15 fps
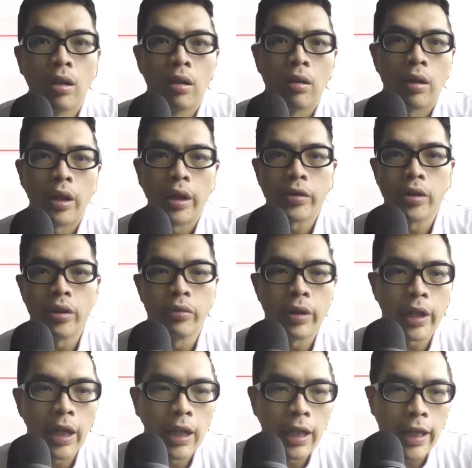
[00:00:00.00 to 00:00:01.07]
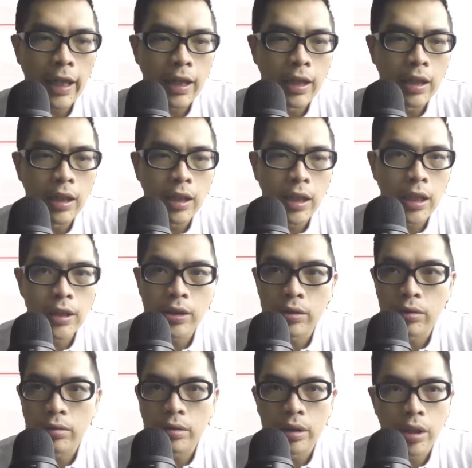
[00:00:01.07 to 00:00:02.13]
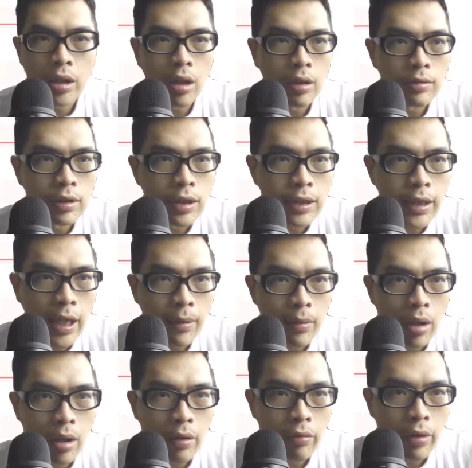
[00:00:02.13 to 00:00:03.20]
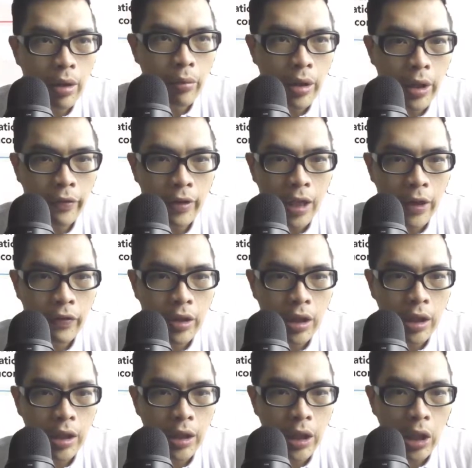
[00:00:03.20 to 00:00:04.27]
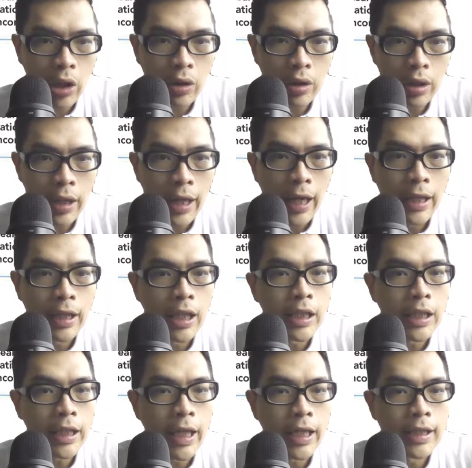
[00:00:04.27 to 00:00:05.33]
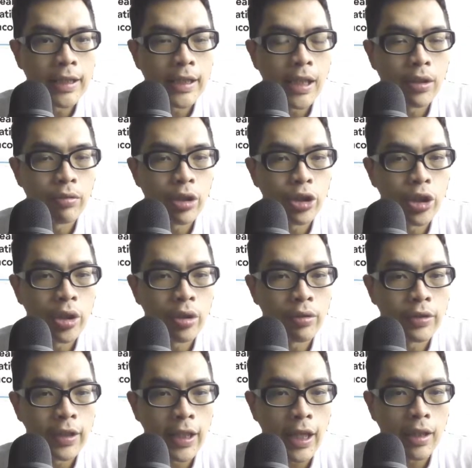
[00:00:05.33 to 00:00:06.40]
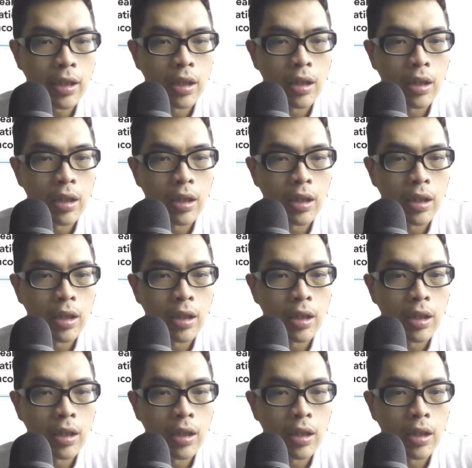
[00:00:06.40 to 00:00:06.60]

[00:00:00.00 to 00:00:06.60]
Okay, so we can liken this to the concept of what we covered earlier on. Okay, under the Keynesian region. You see that?